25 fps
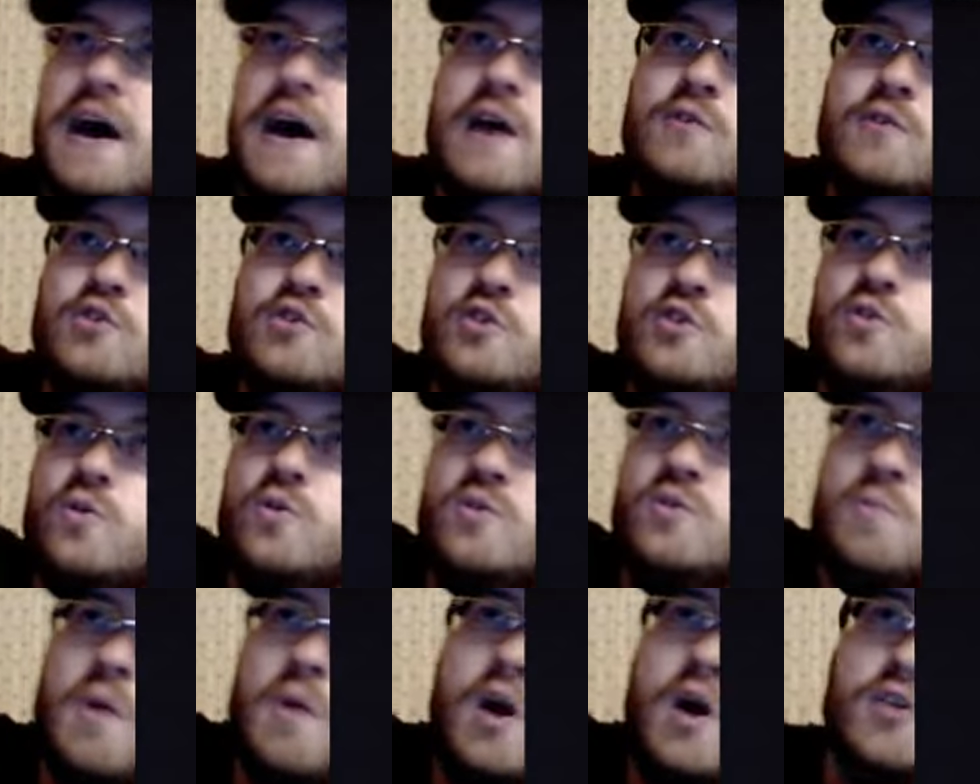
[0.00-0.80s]
She throws a
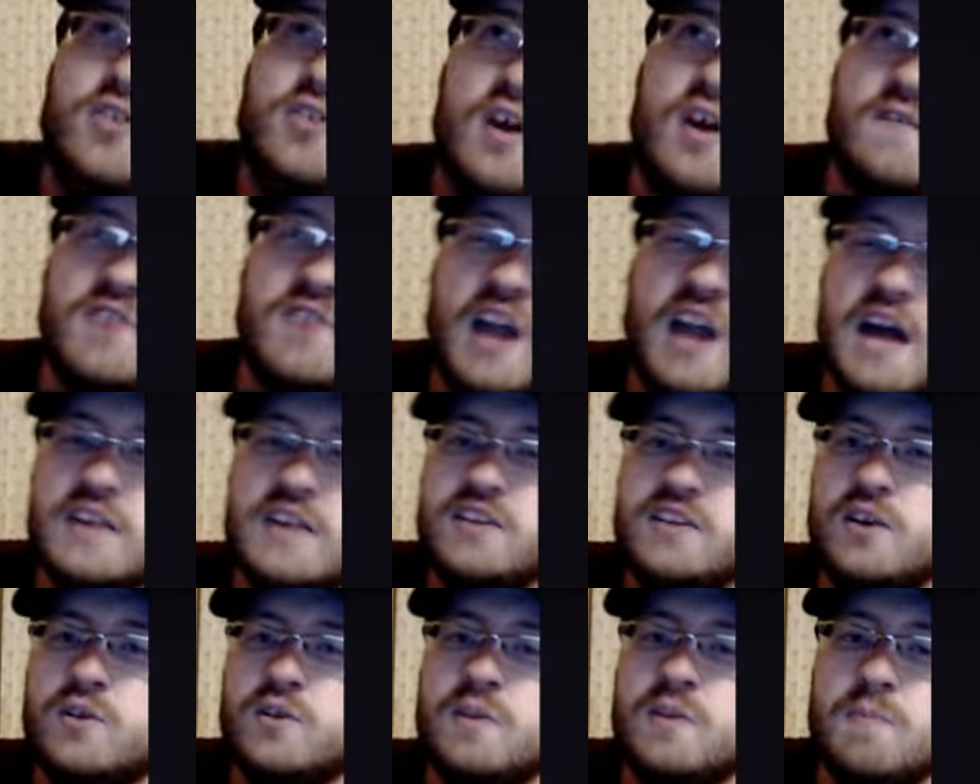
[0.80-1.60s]
Molotov cocktail
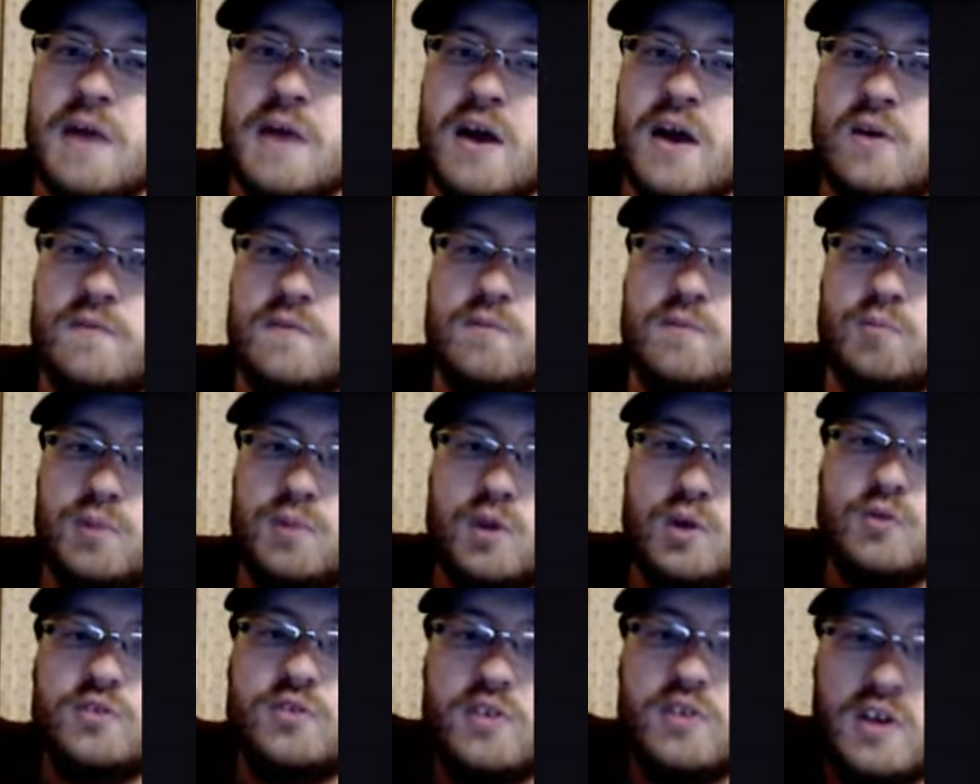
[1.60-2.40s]
in the mouth, blows
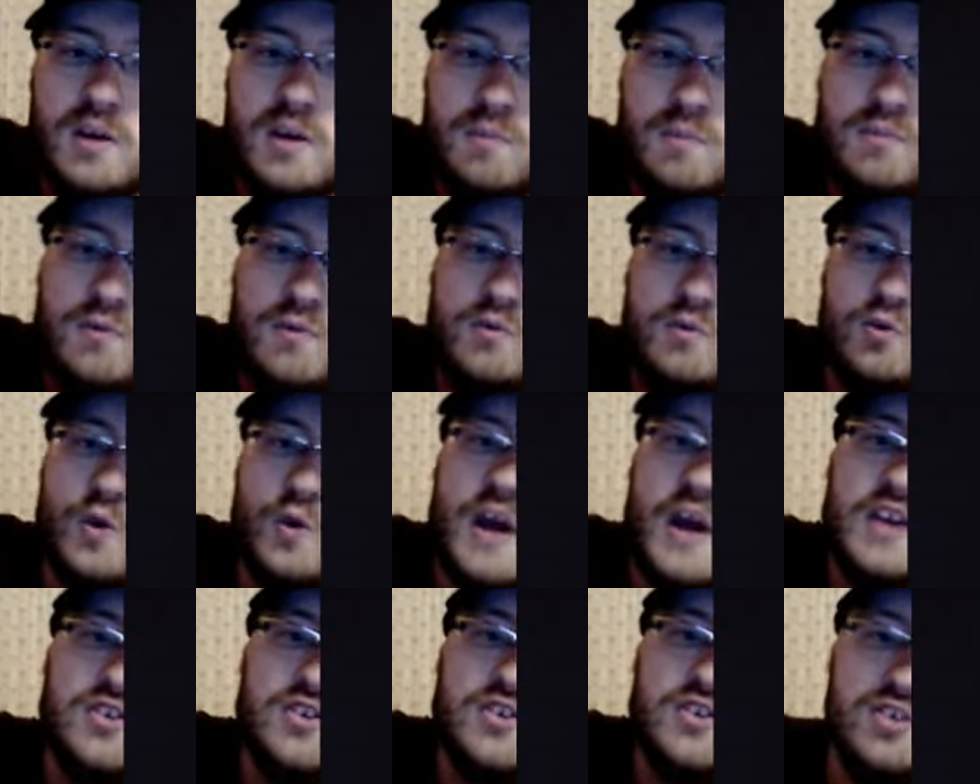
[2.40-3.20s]
it up,
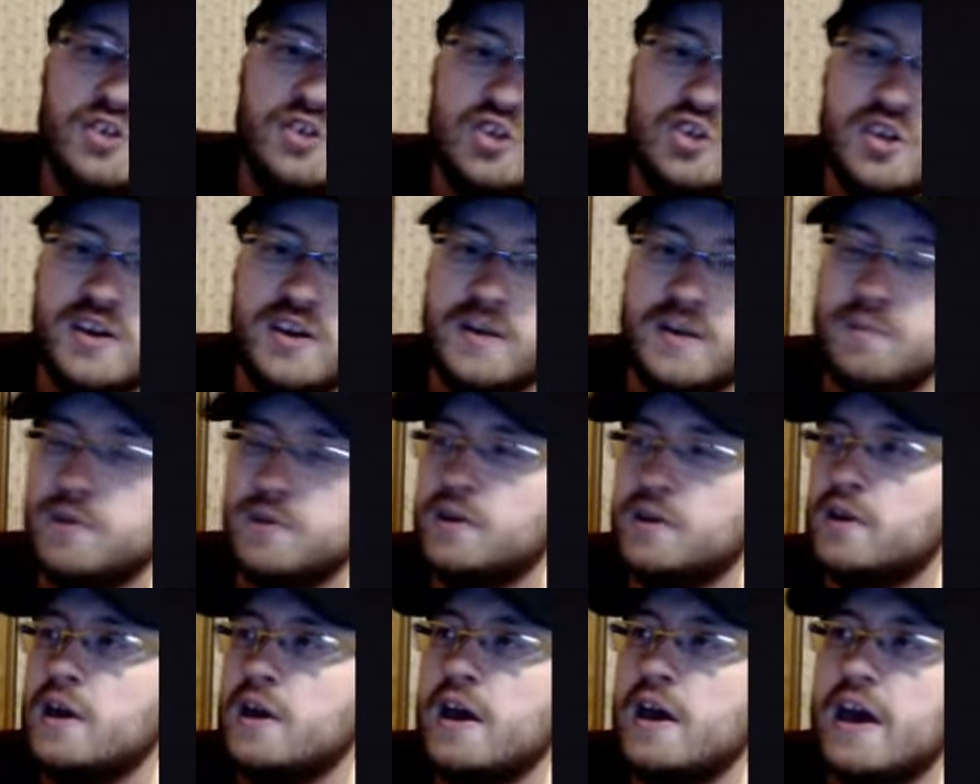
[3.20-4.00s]
crashes the ship
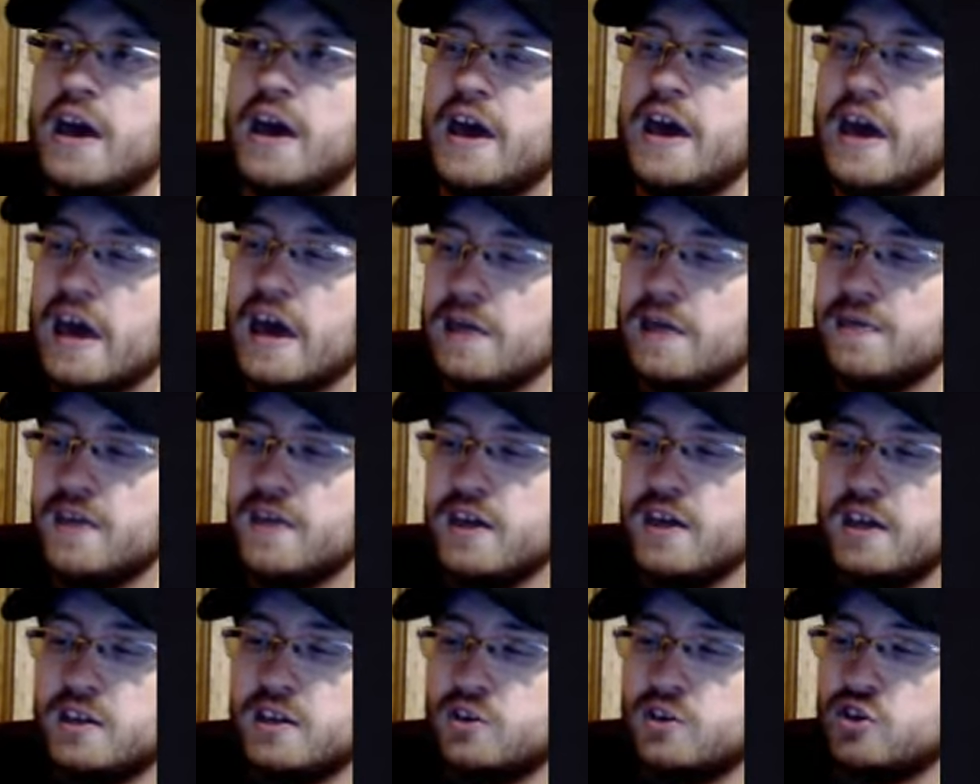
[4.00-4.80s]
and
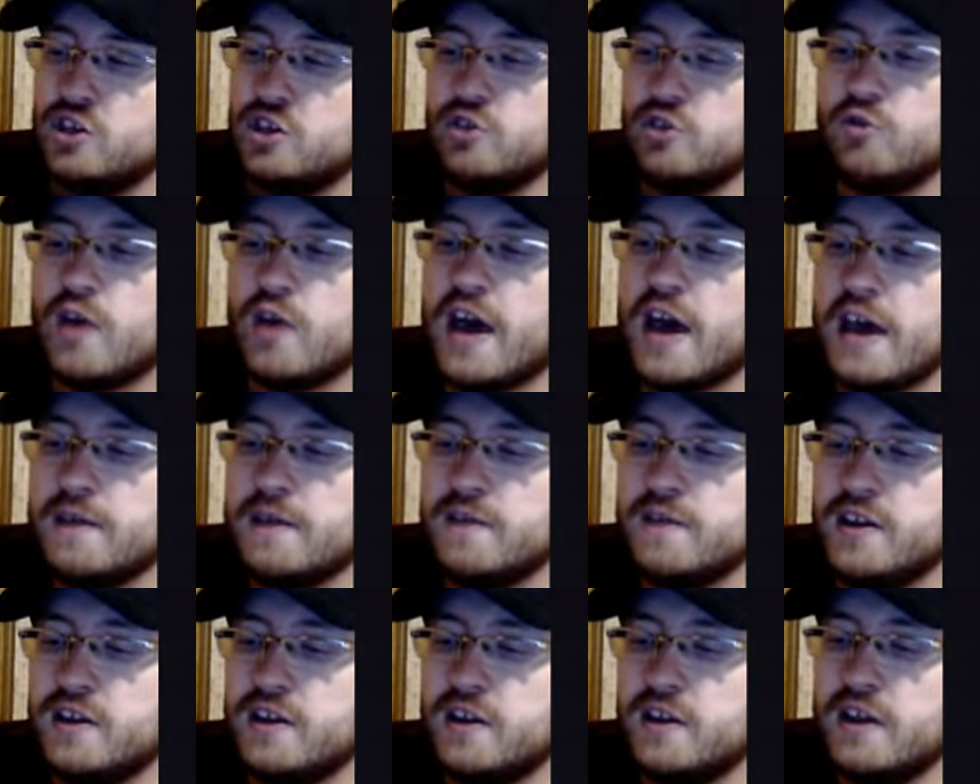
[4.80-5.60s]
then she's
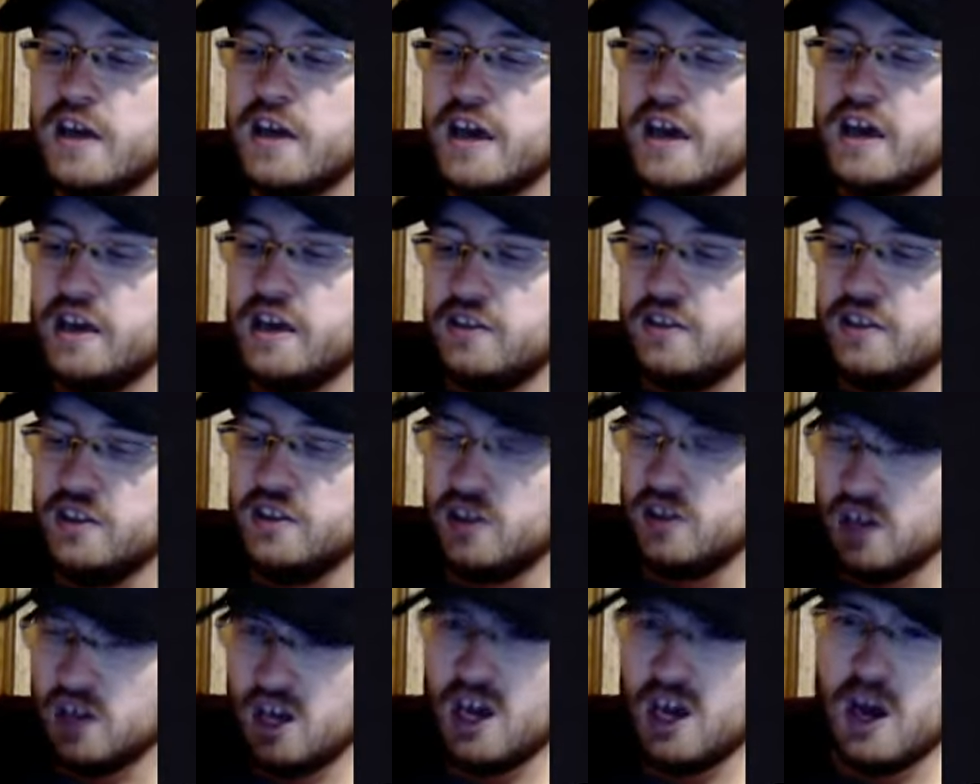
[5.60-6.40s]
driving and then
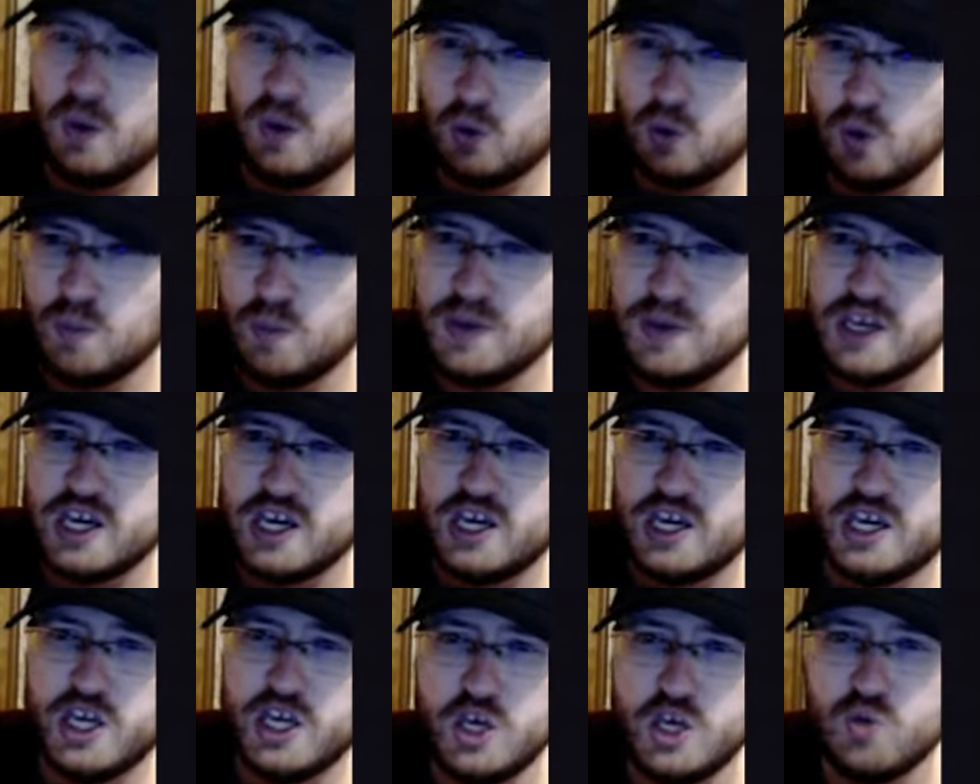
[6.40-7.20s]
i'm gonna be a
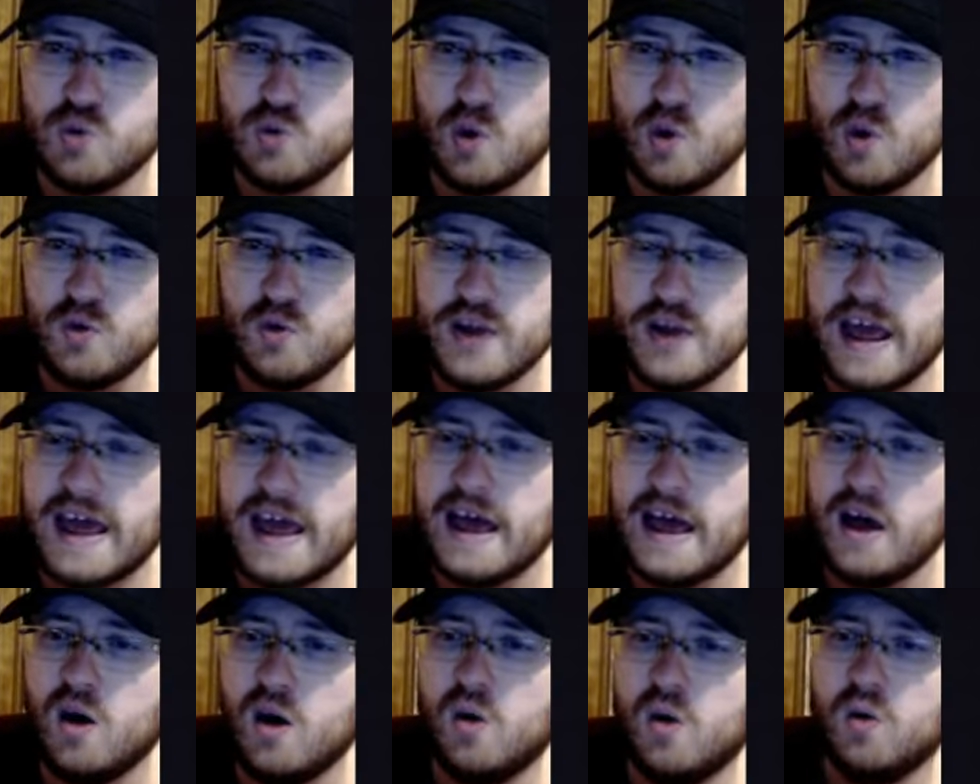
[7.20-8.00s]
hero
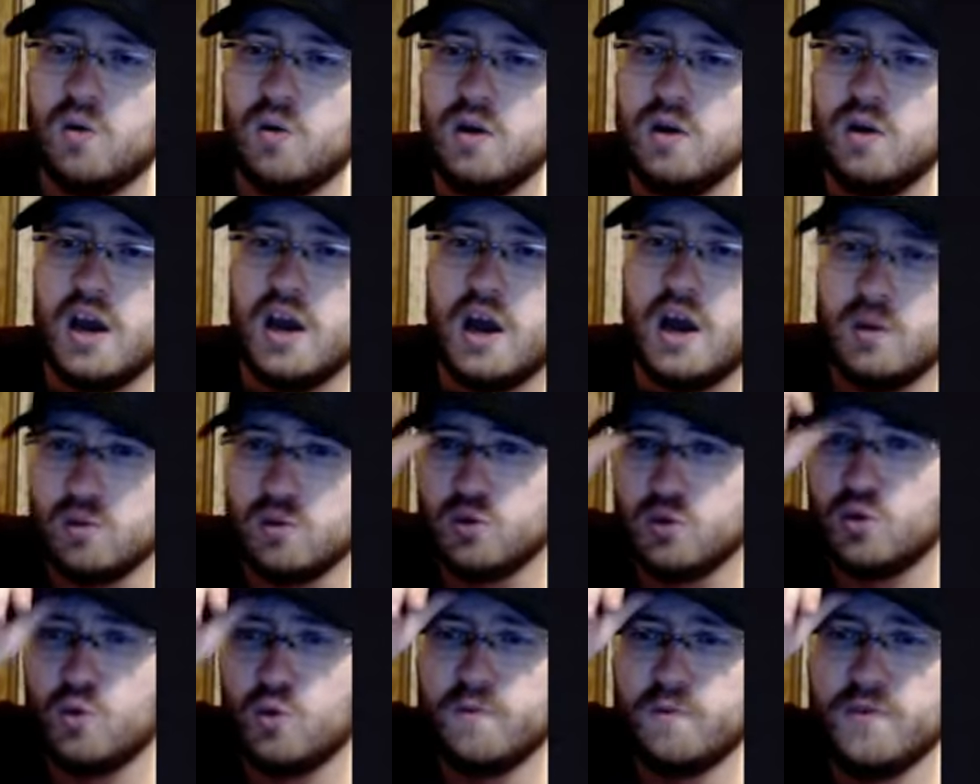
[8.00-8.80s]
now i'm gonna
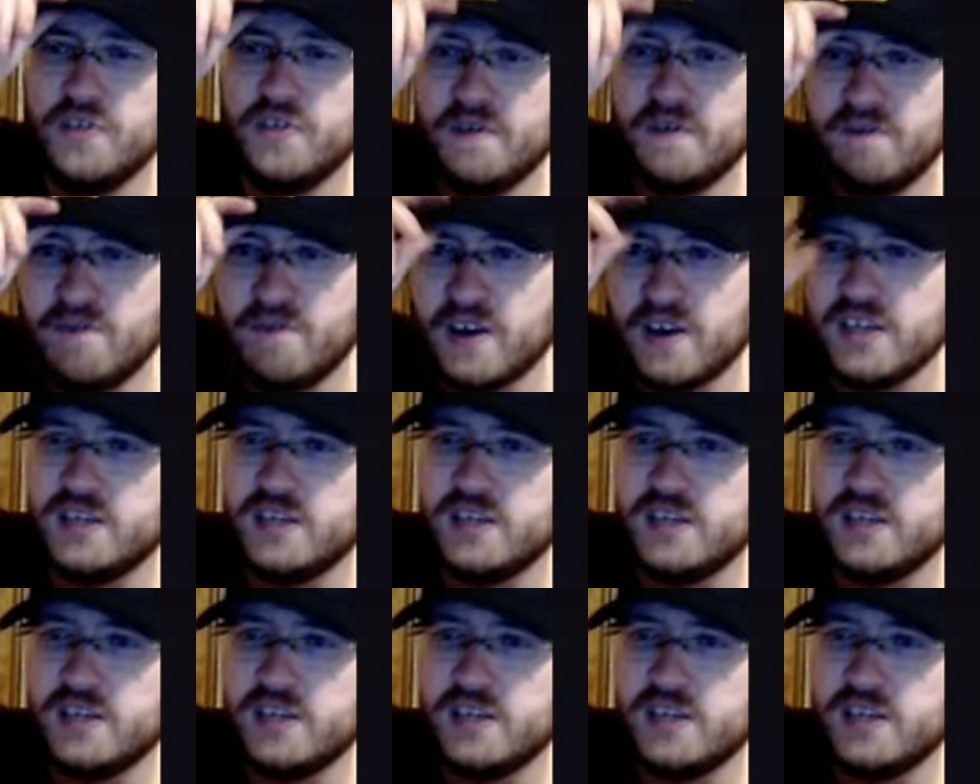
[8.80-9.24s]
go for the fight